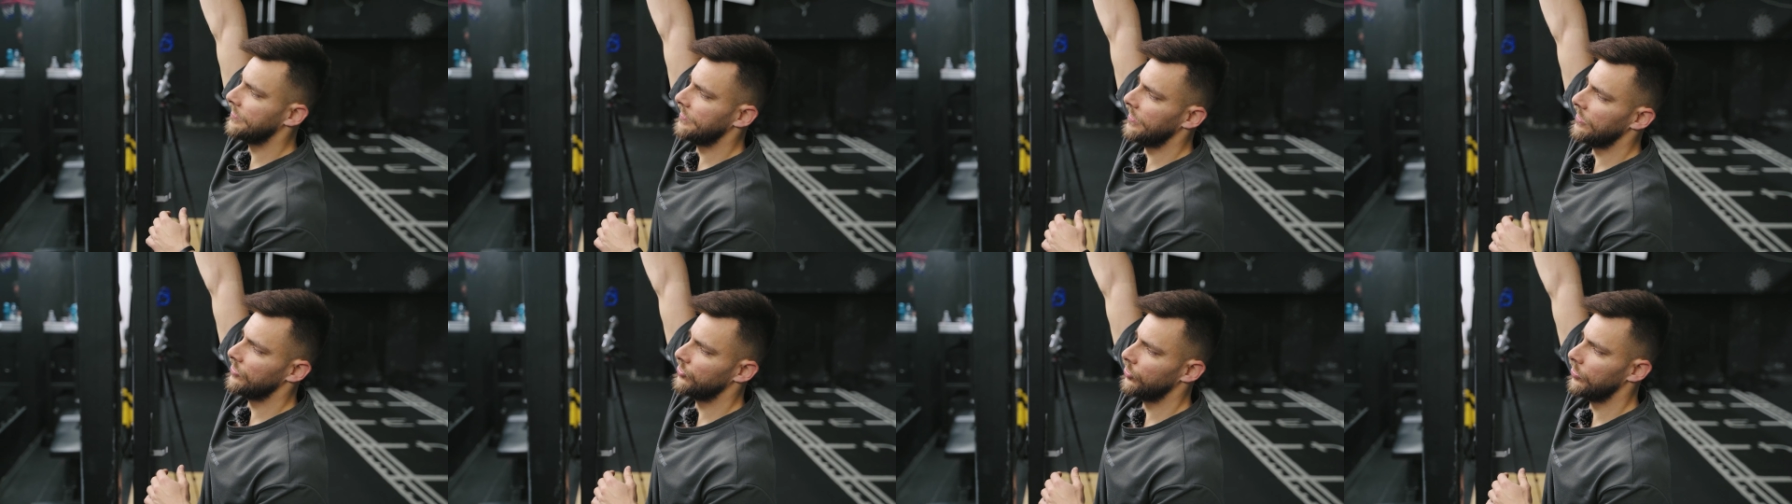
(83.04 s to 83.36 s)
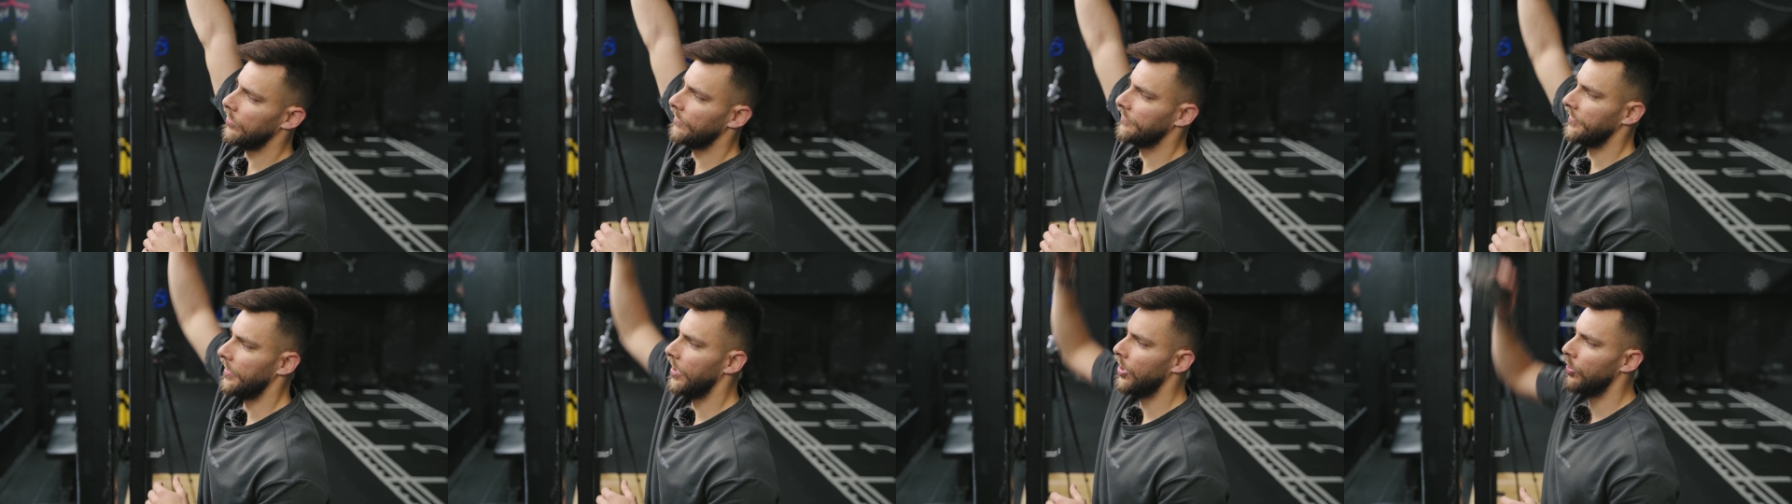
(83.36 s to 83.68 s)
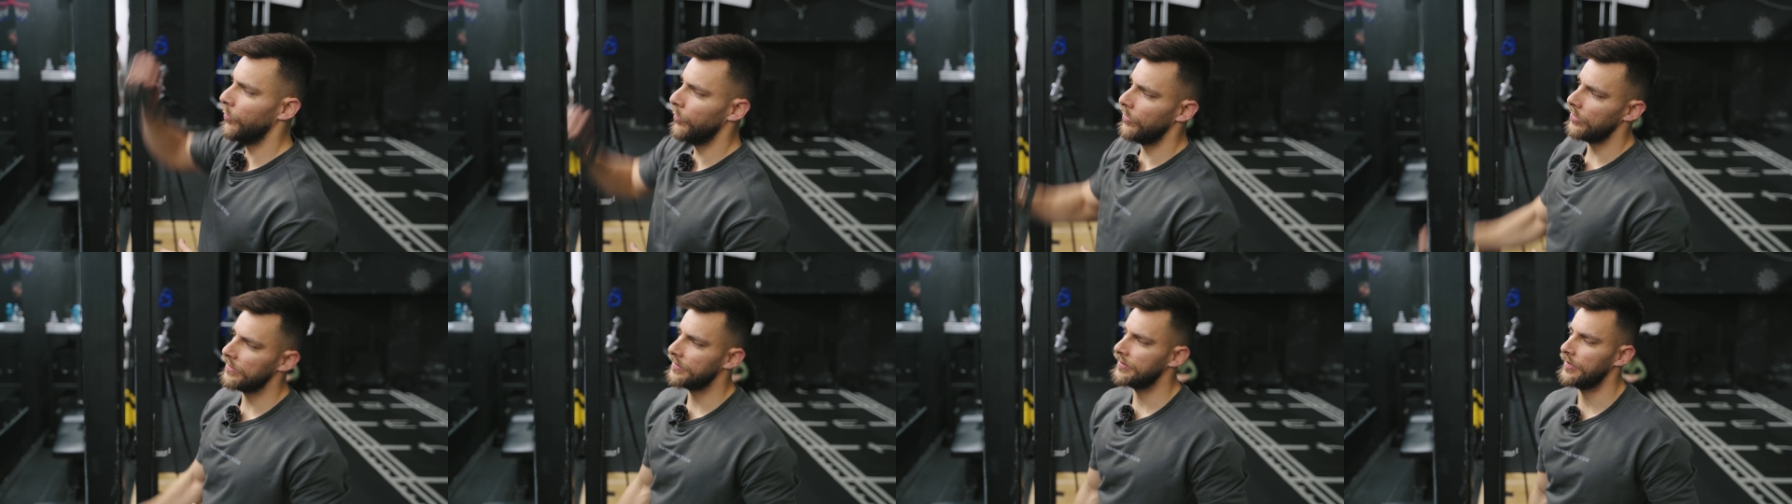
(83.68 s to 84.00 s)
extension of the
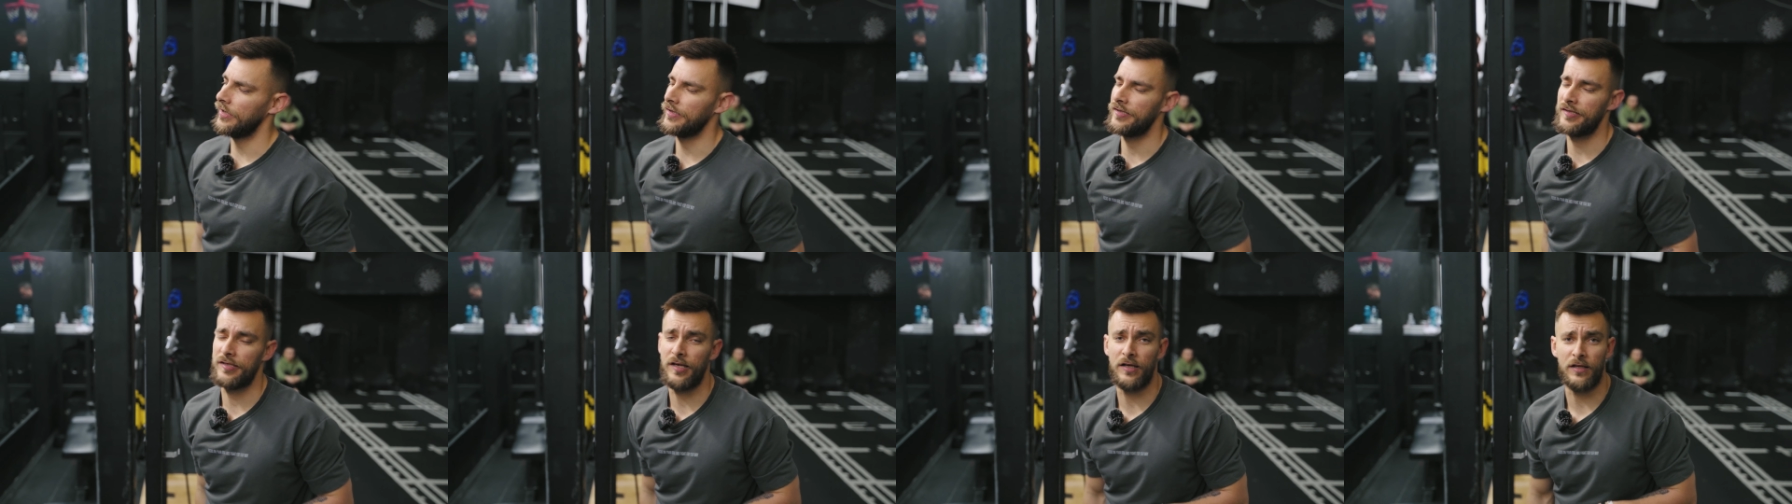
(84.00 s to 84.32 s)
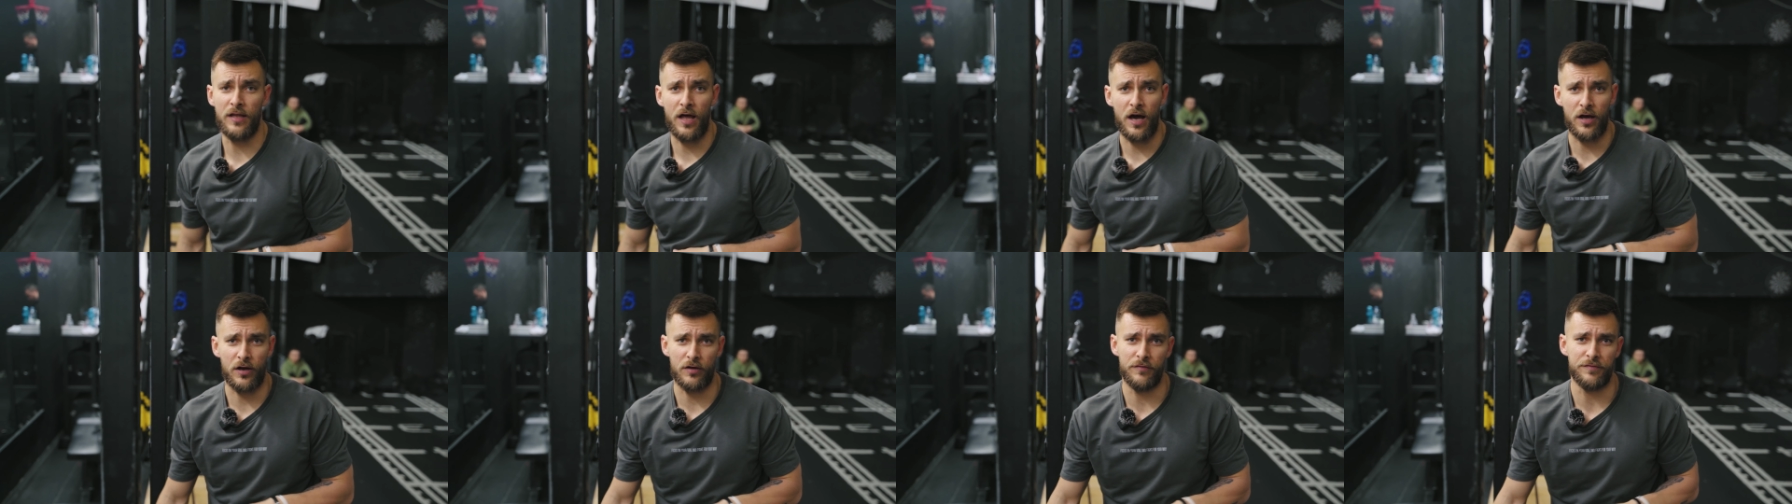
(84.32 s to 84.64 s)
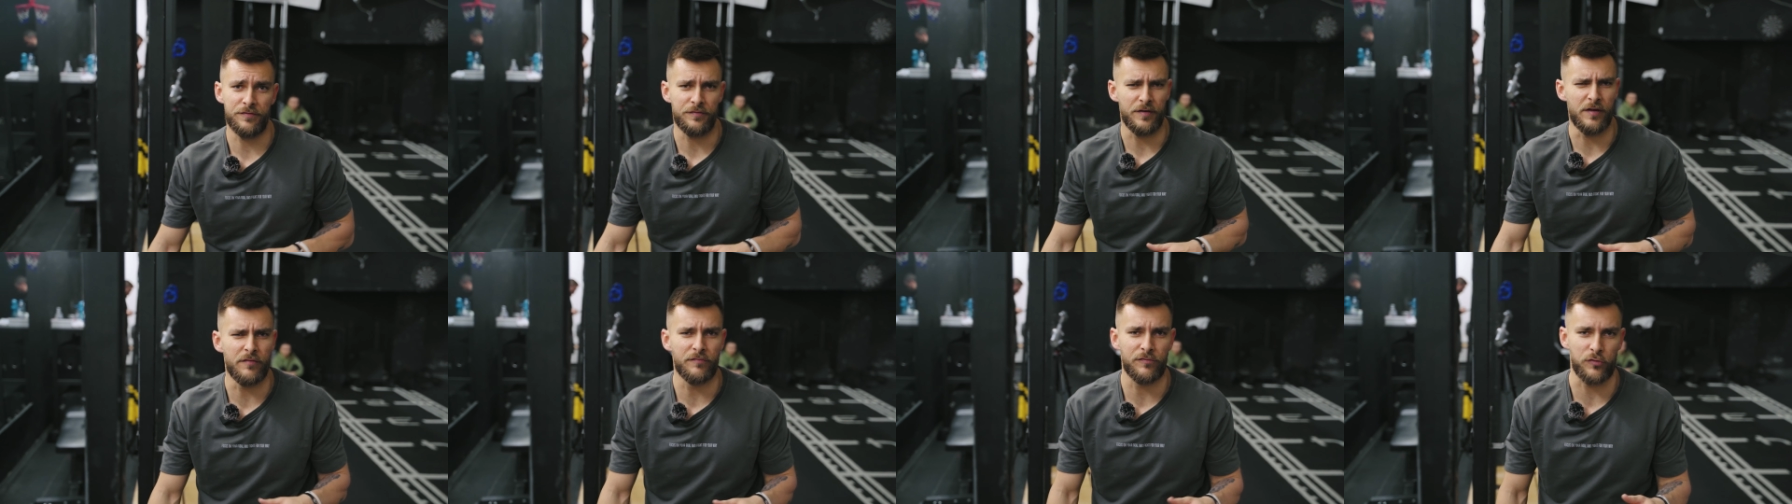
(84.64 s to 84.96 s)
elbows. I see a lot of
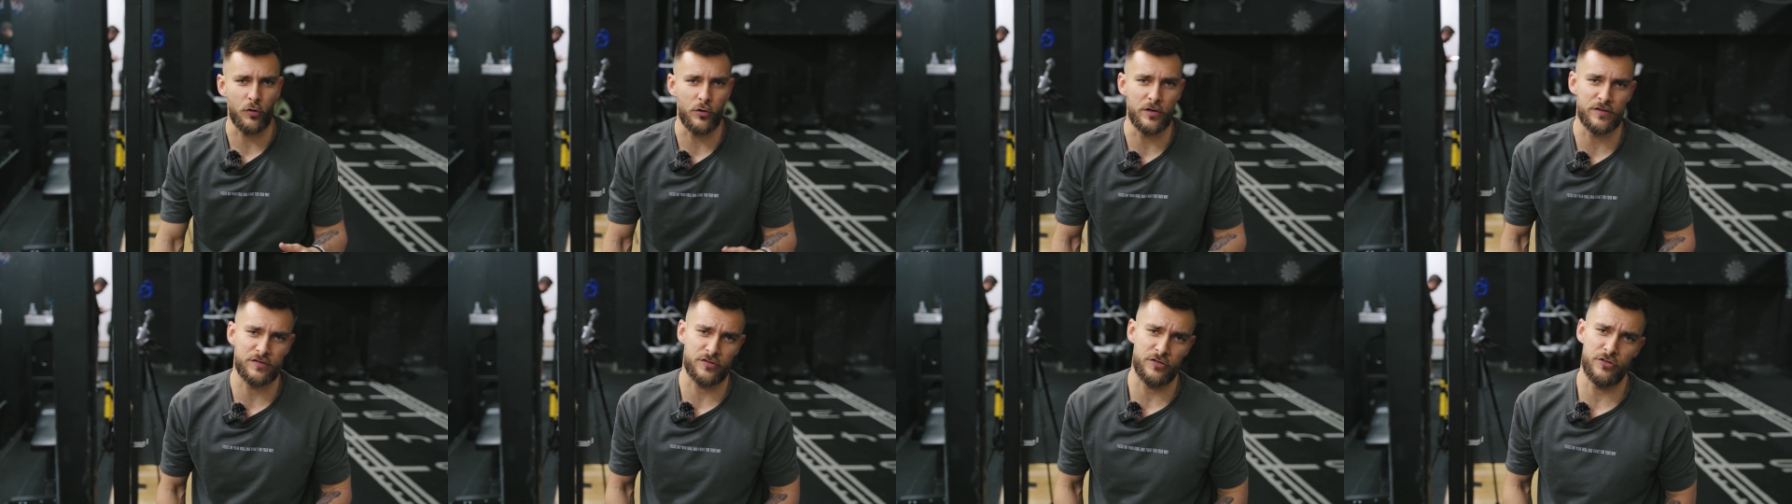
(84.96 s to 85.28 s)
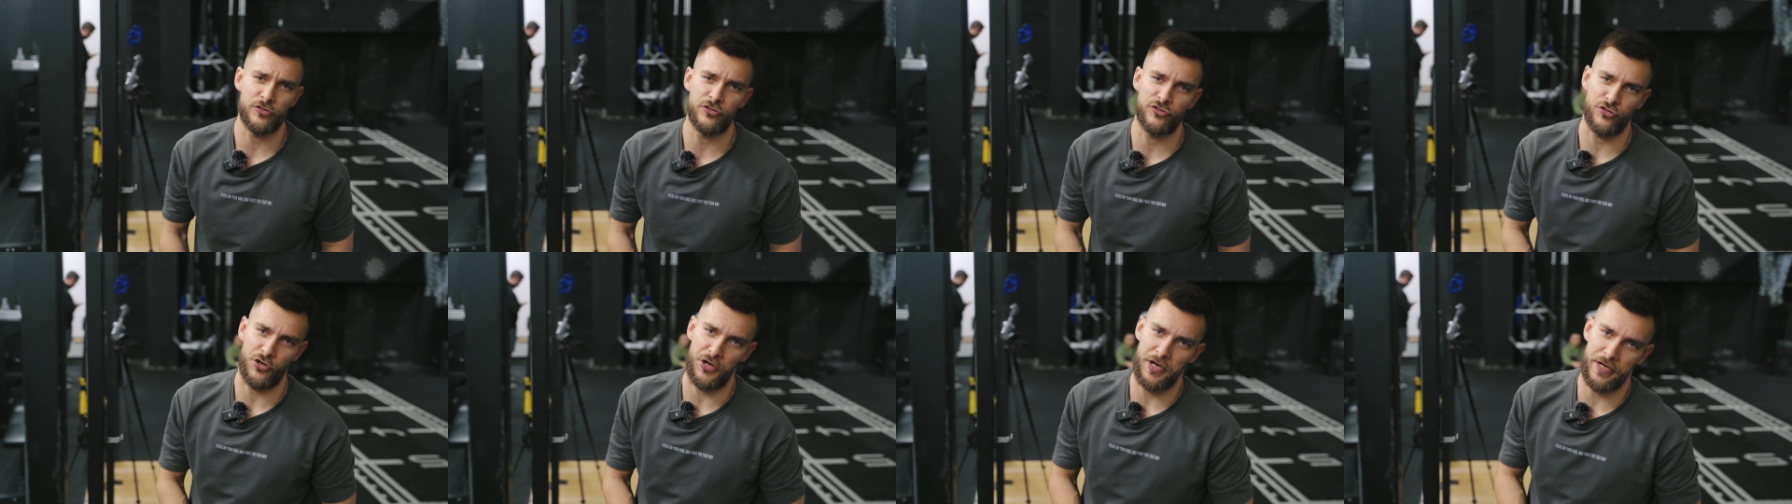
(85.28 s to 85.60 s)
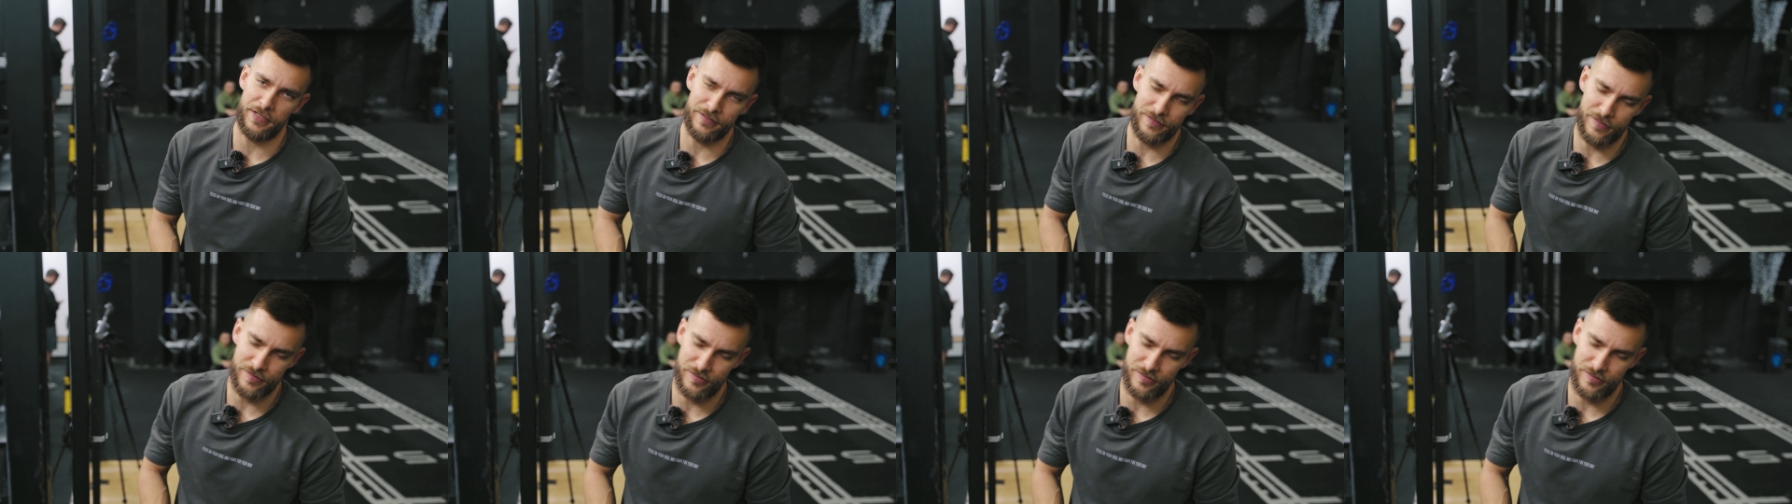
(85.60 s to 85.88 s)
influencers trying